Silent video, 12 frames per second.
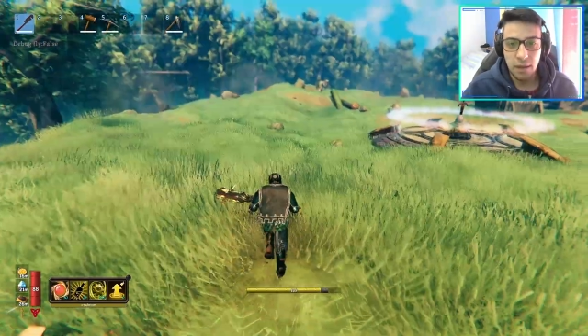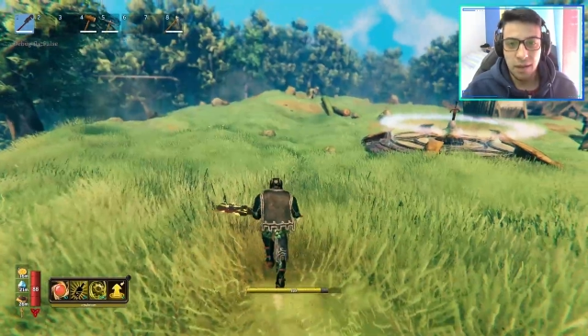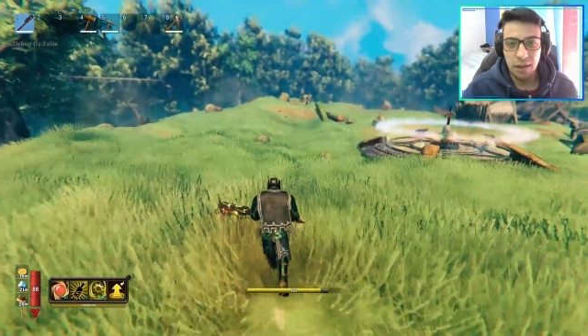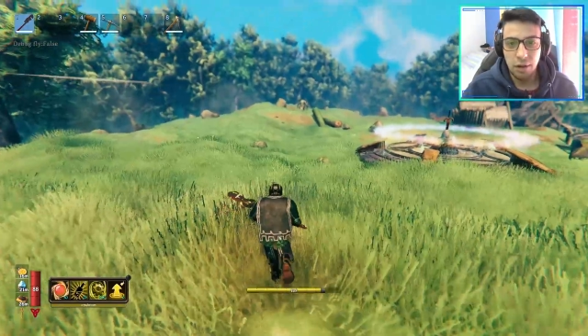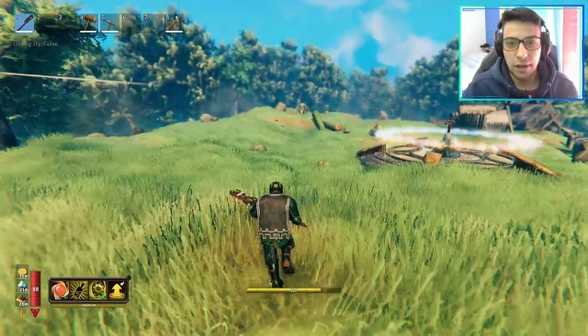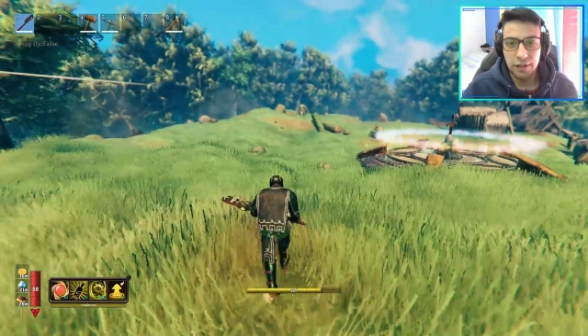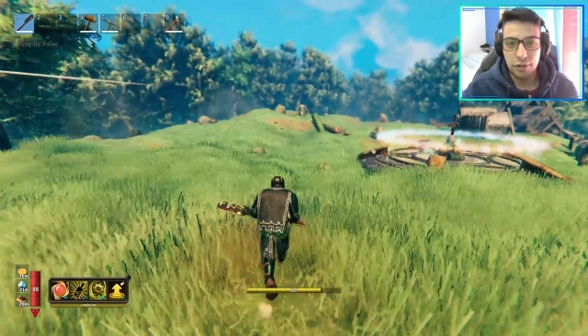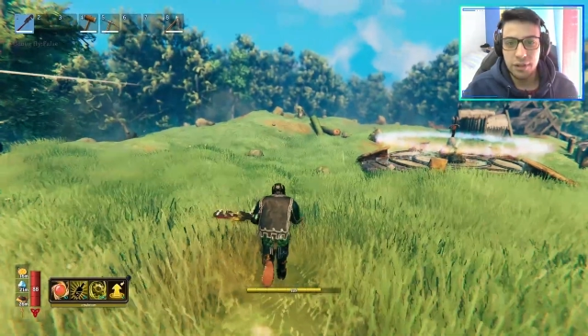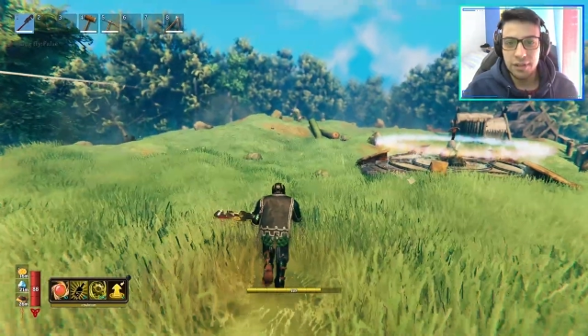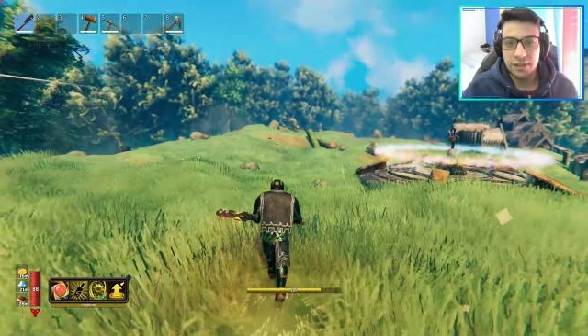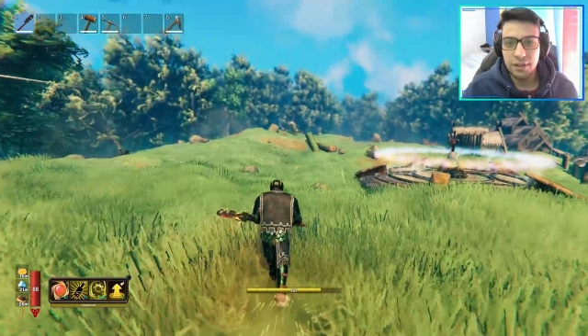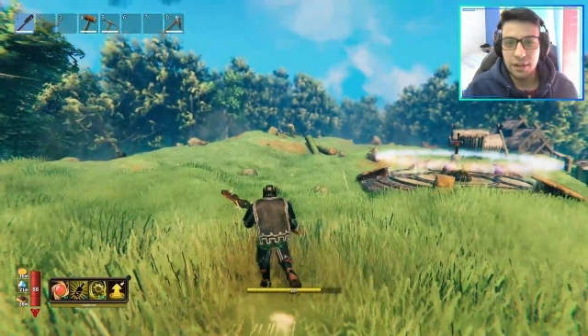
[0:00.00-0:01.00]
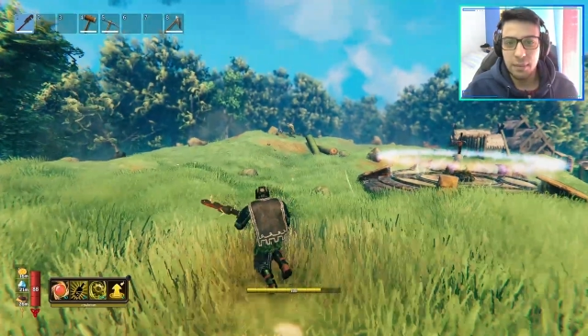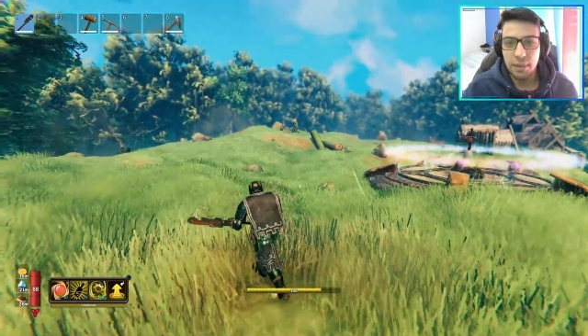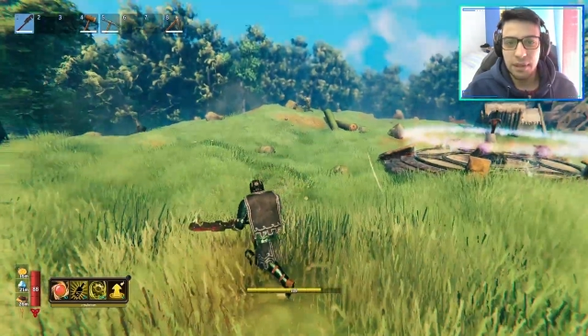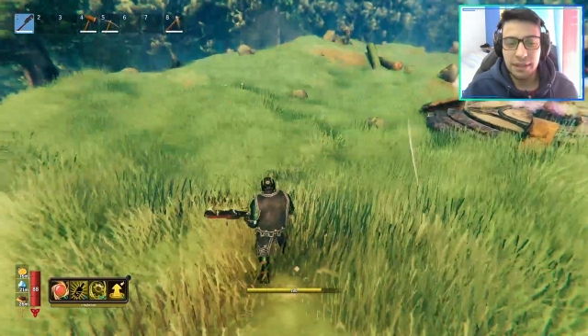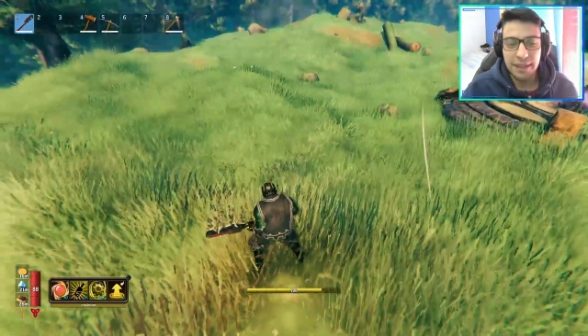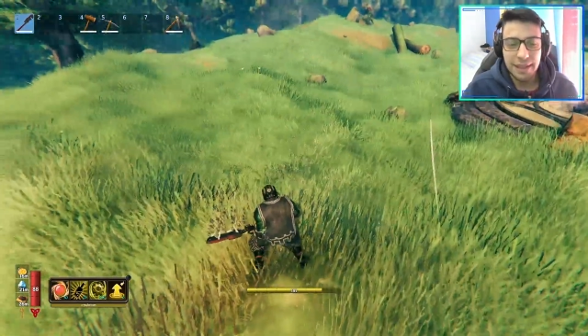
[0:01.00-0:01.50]
Okay, so this third
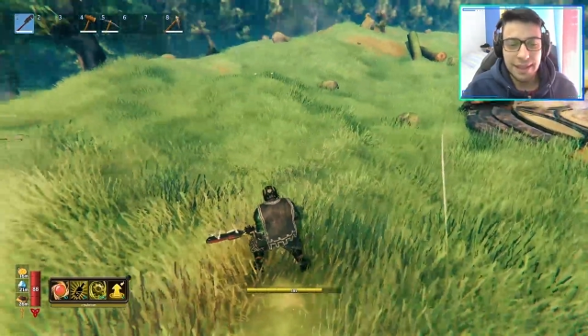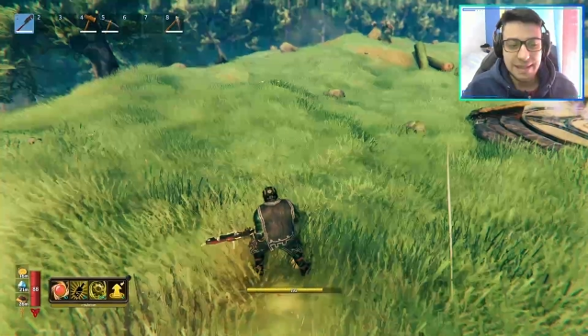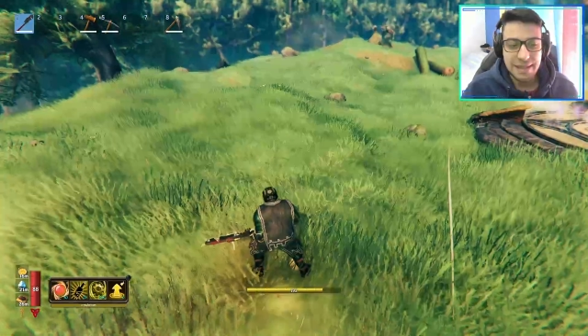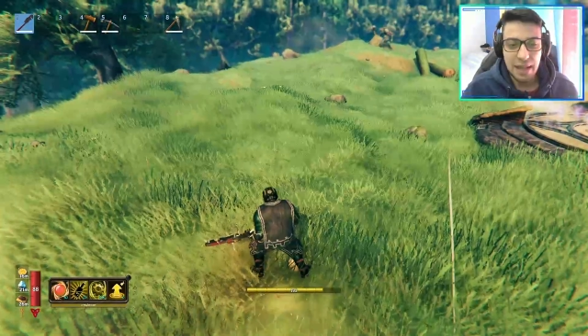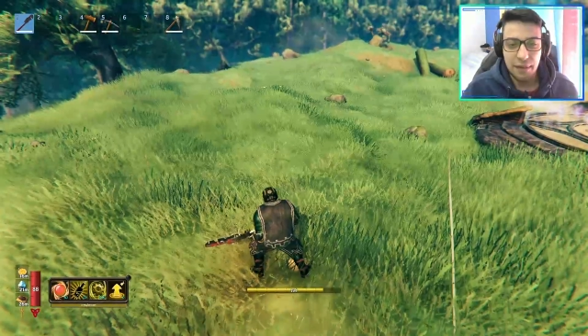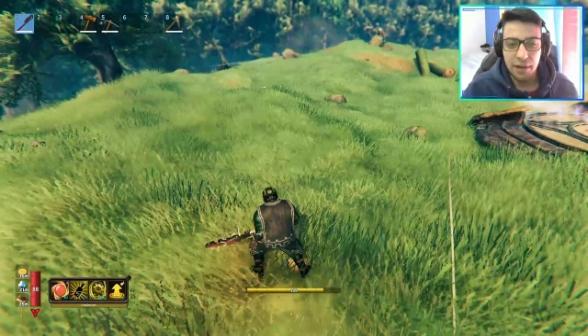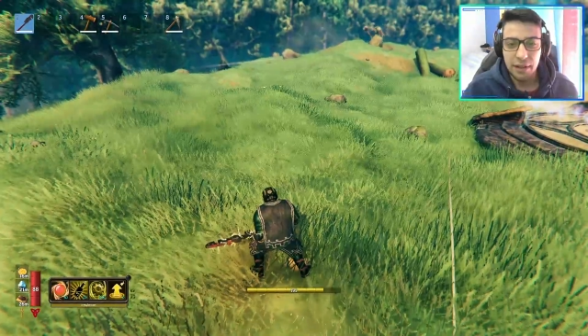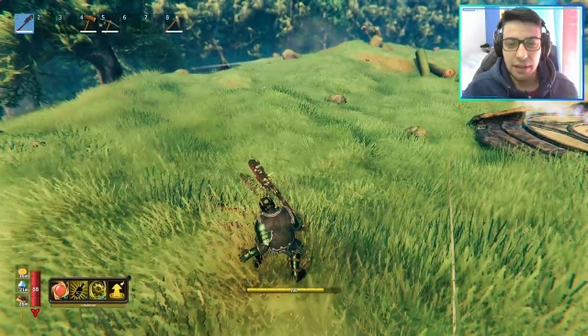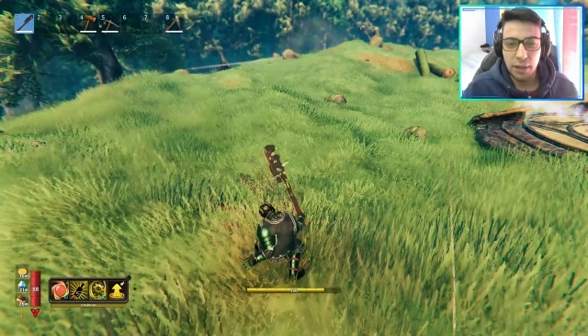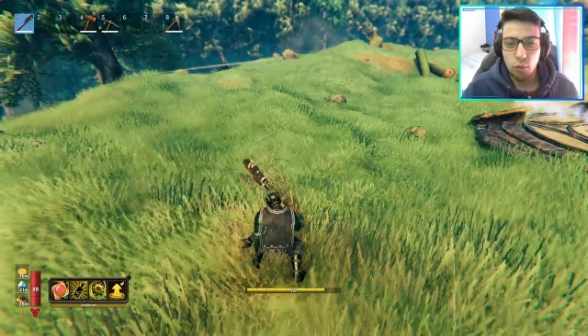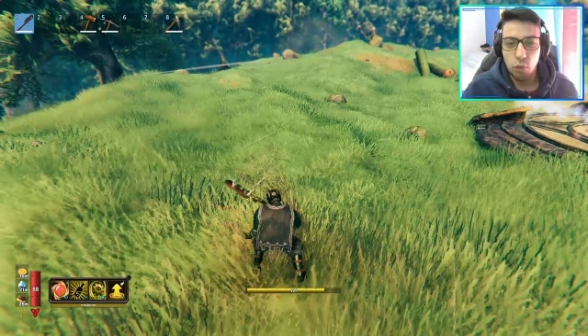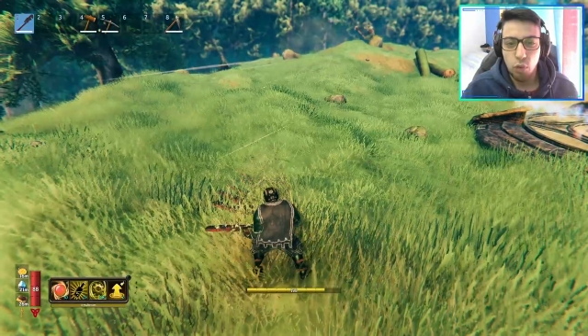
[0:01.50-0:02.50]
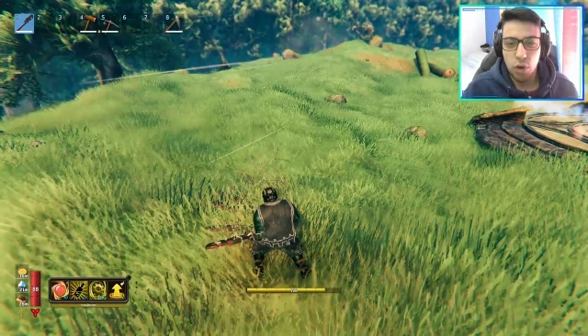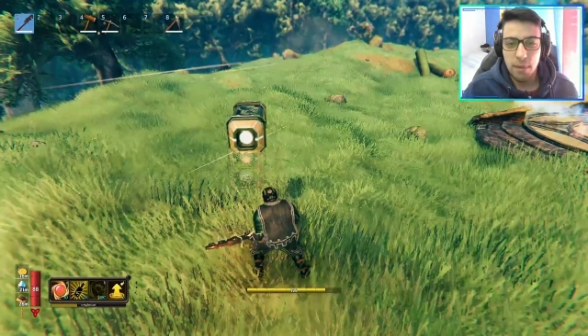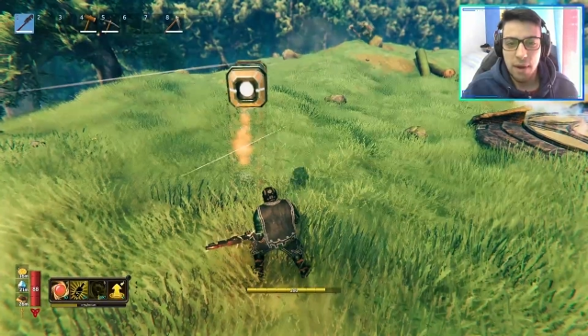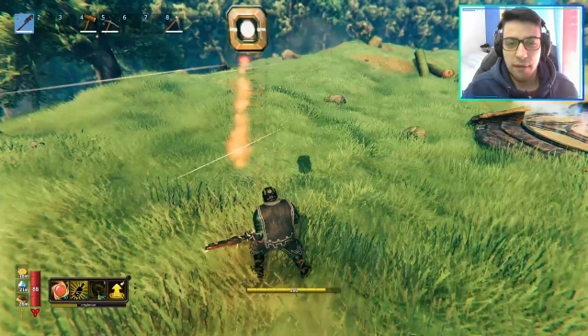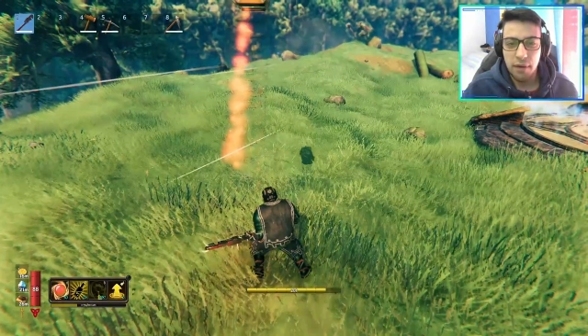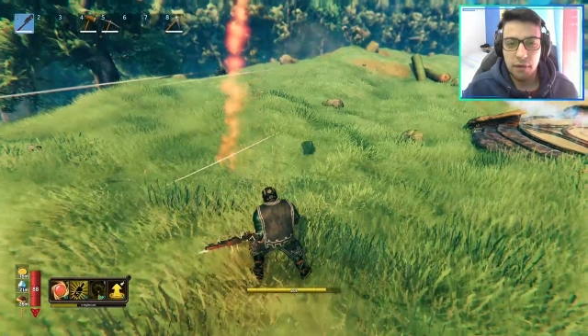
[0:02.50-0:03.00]
ability is definitely one of
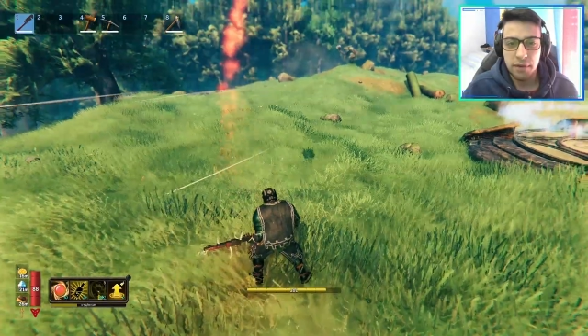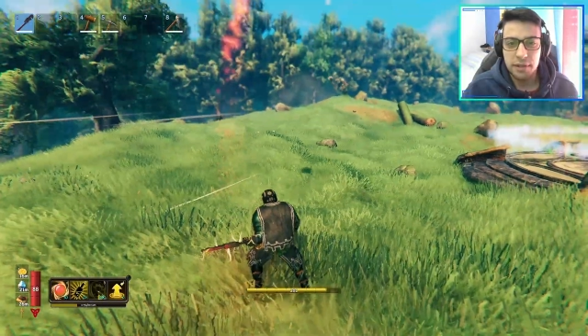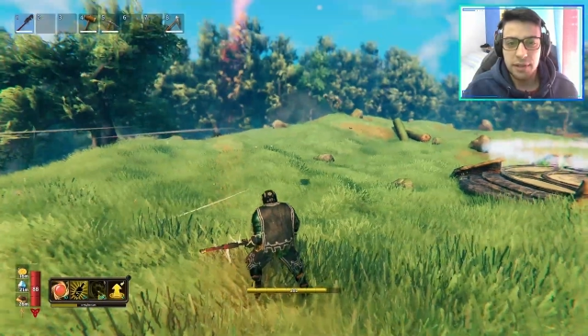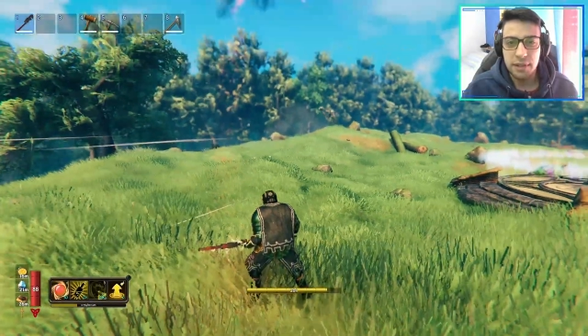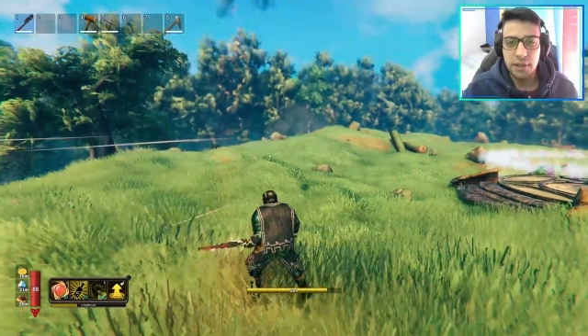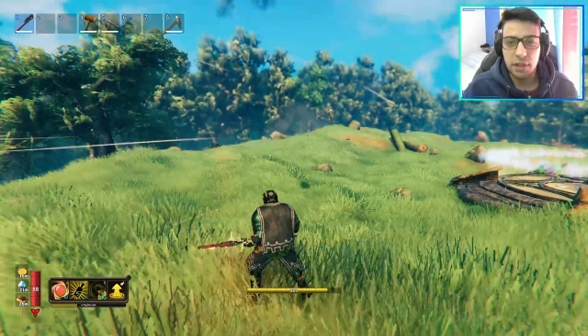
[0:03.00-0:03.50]
my favorites.